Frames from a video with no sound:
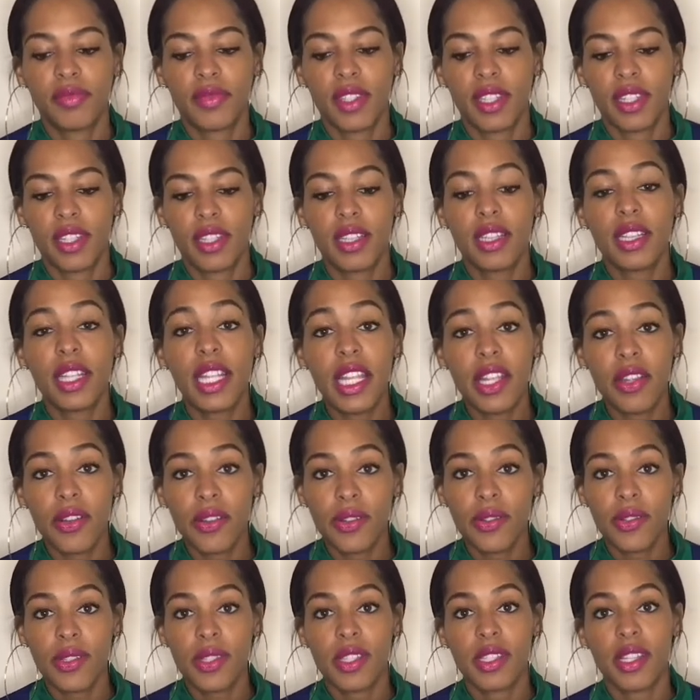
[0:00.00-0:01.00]

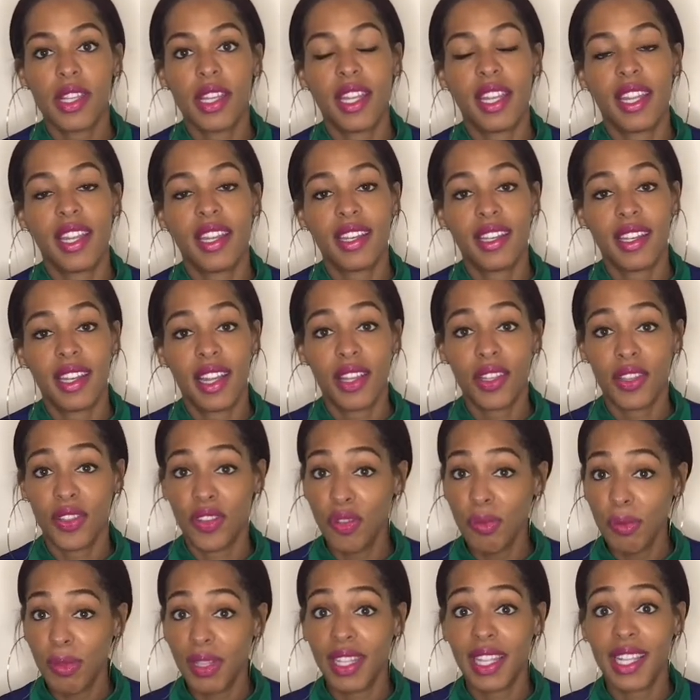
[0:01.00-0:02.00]
lingers and
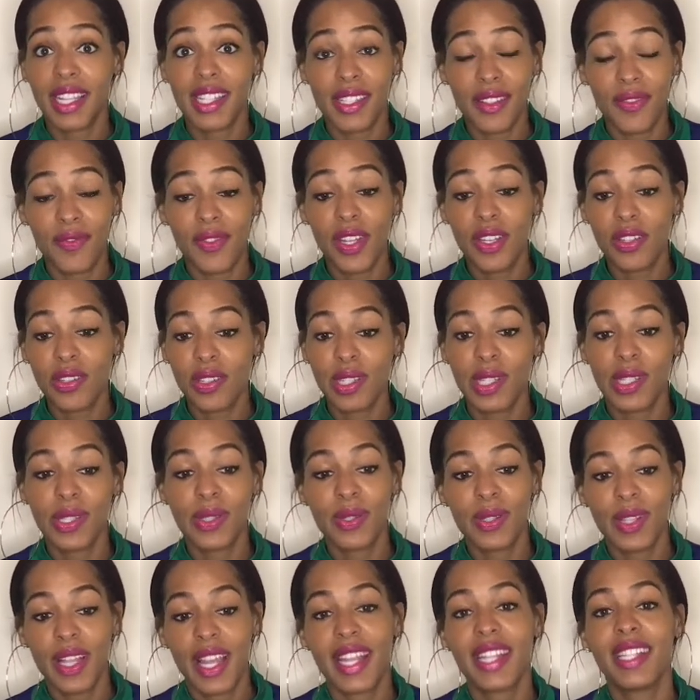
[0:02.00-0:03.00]
accumulates eventually to
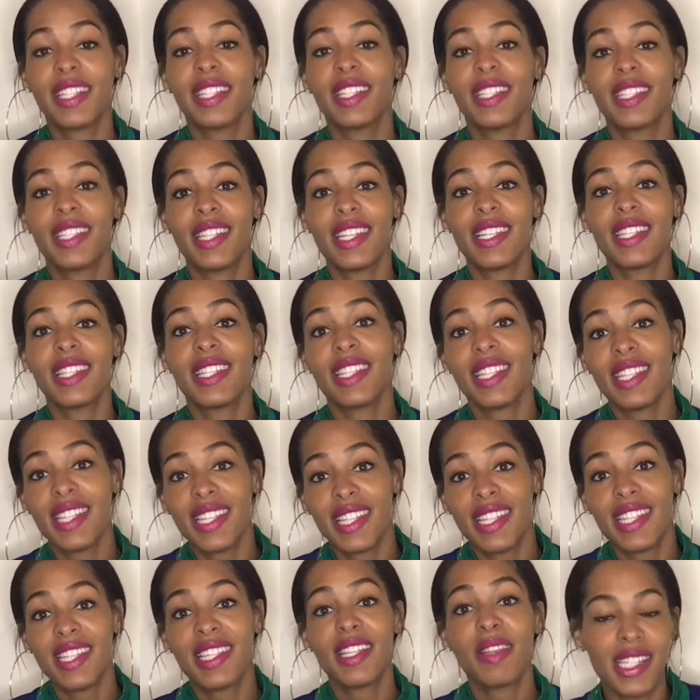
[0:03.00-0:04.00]
like
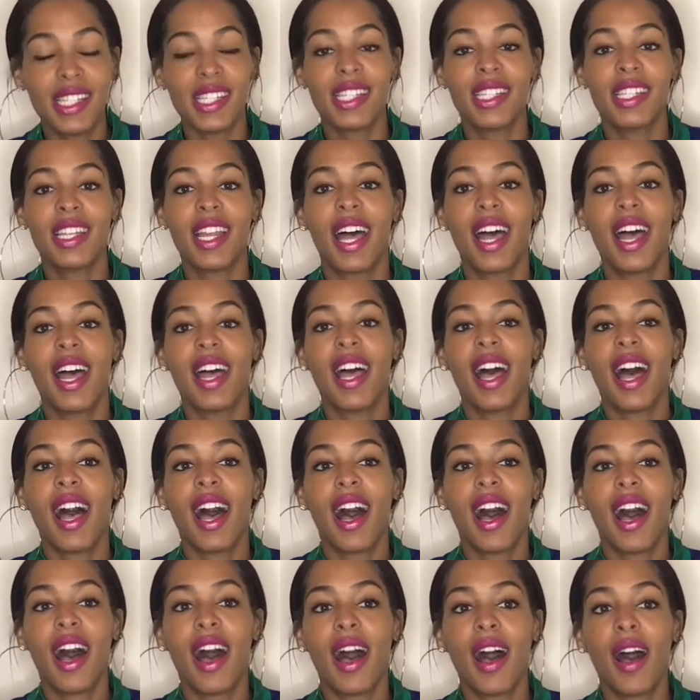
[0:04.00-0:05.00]
disease and
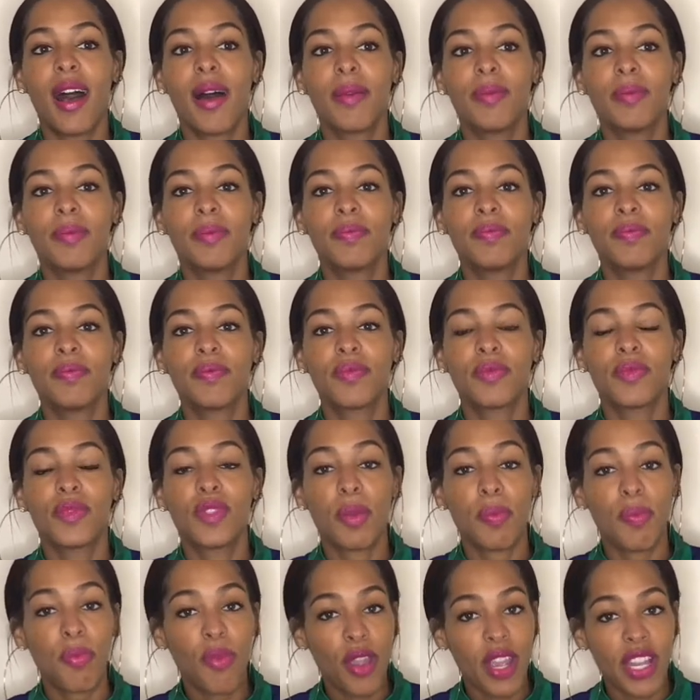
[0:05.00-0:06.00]

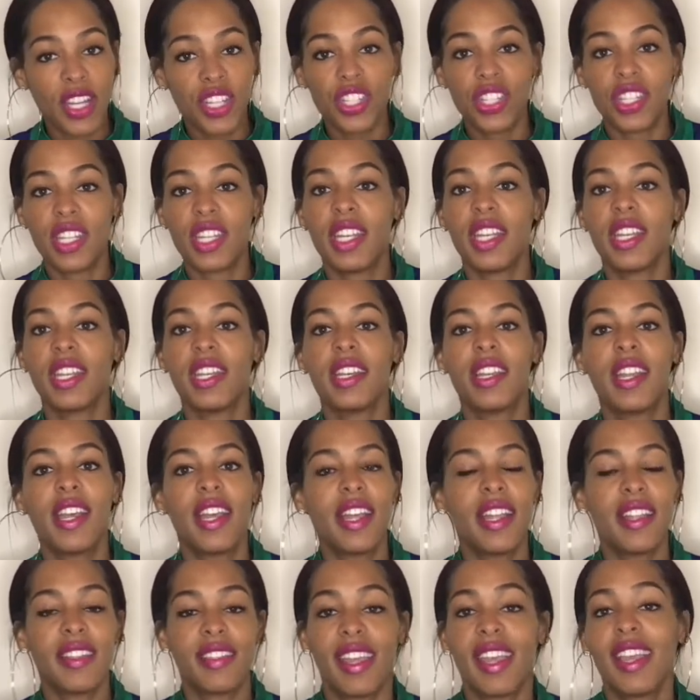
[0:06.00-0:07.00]
depression,
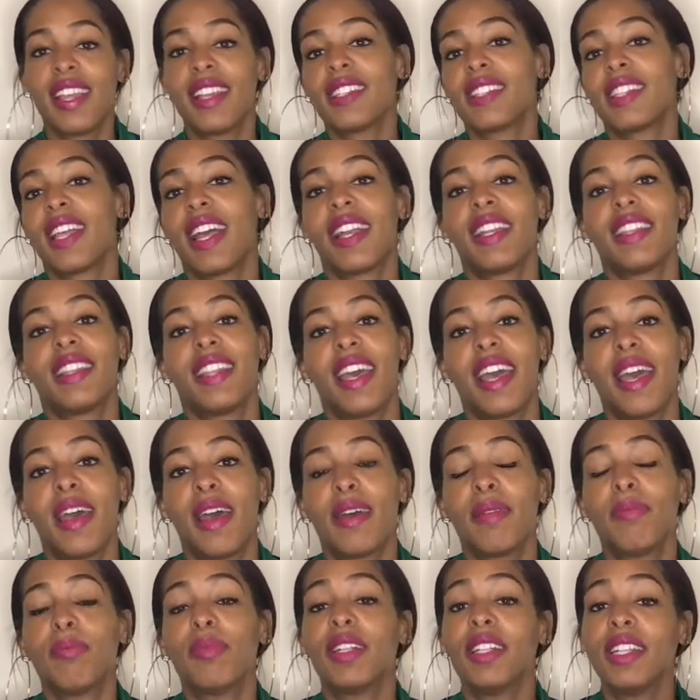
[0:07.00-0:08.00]
things like that.
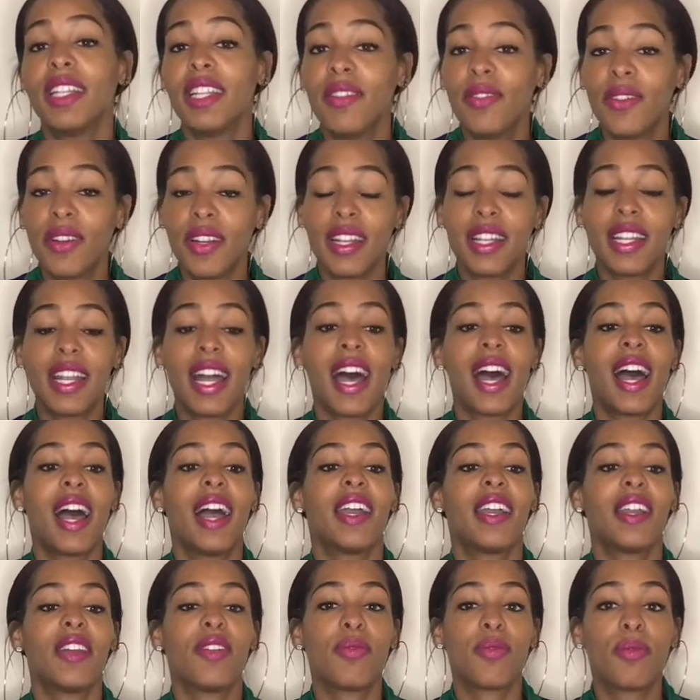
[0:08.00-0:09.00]
Believe it or not,
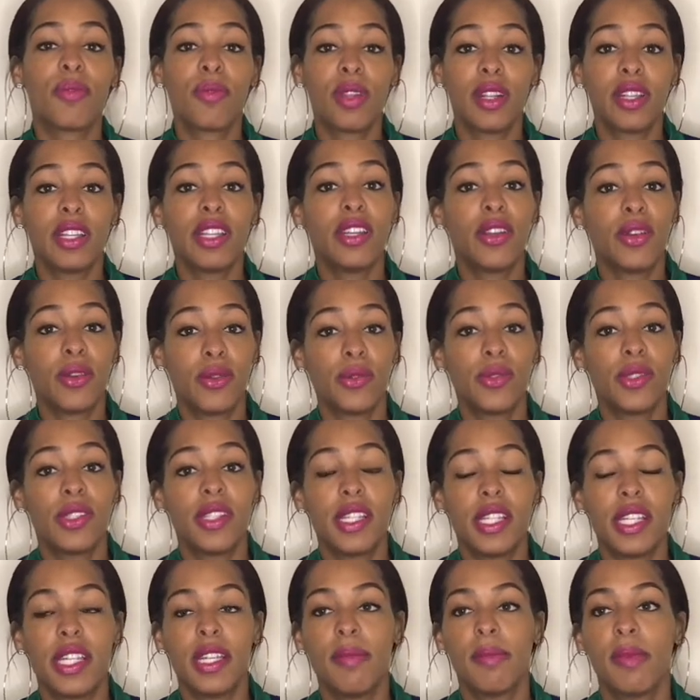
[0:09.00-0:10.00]
it really goes
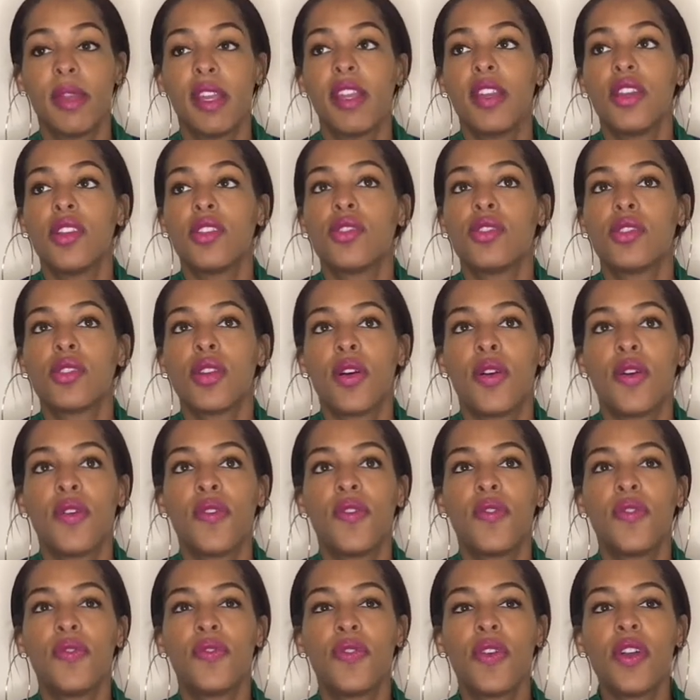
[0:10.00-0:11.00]
deep. So
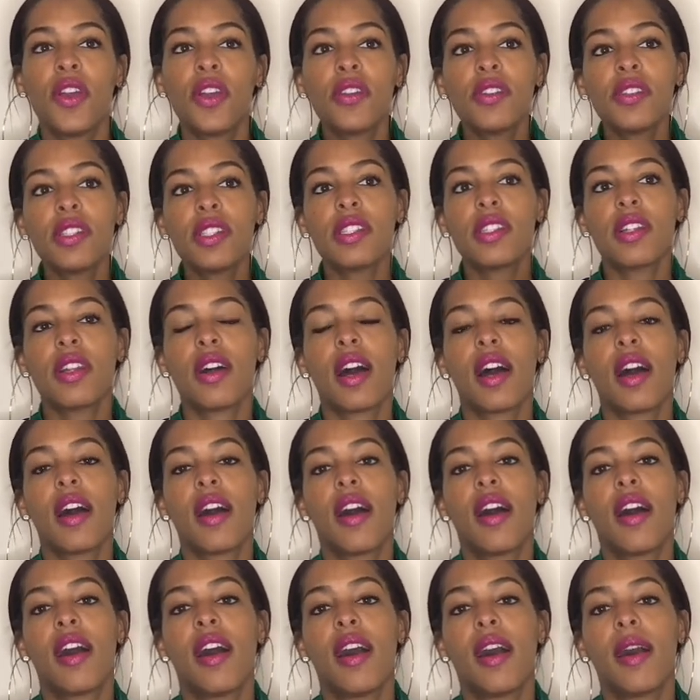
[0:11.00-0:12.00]
first,
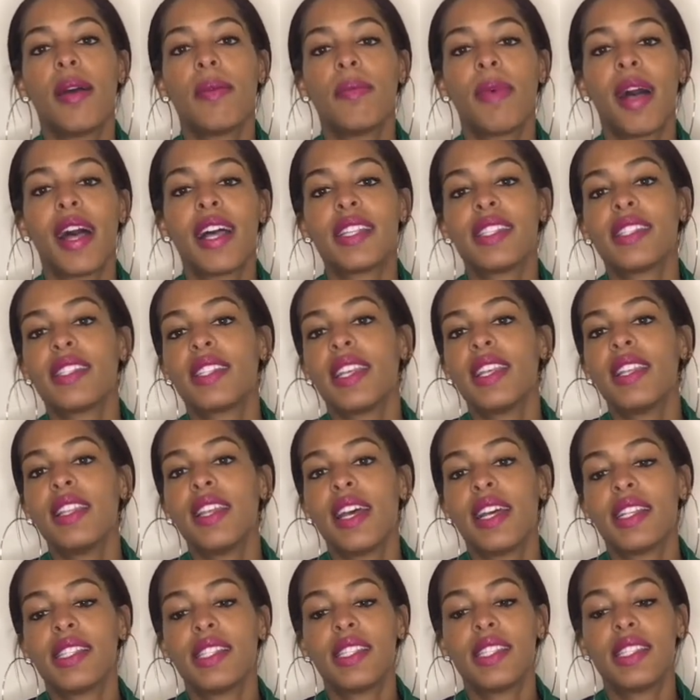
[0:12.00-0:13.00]
I say
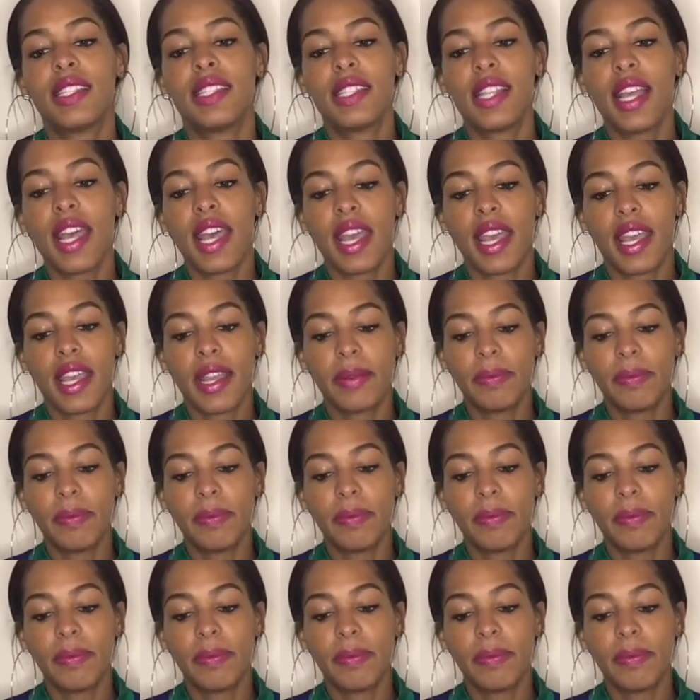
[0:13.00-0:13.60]
that to say